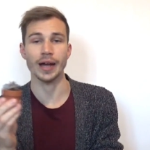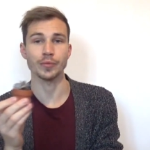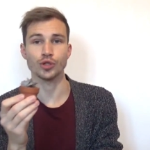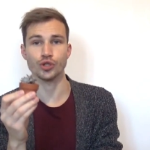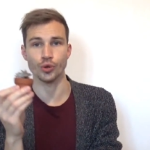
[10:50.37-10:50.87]

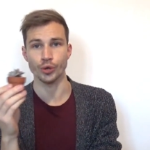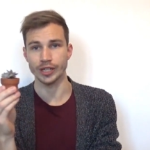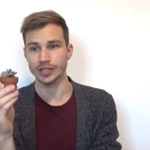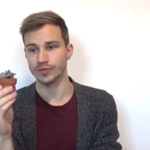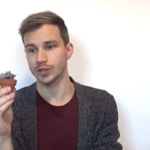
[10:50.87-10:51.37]
I'm sure
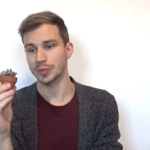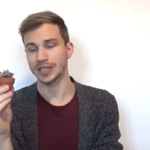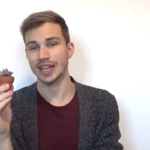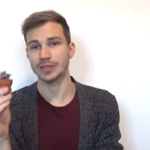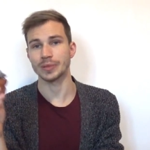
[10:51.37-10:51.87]
it would
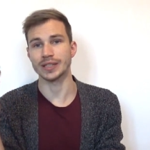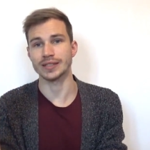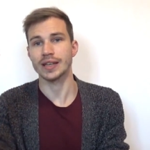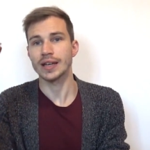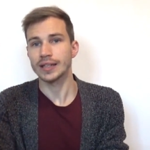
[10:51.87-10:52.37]
be that, because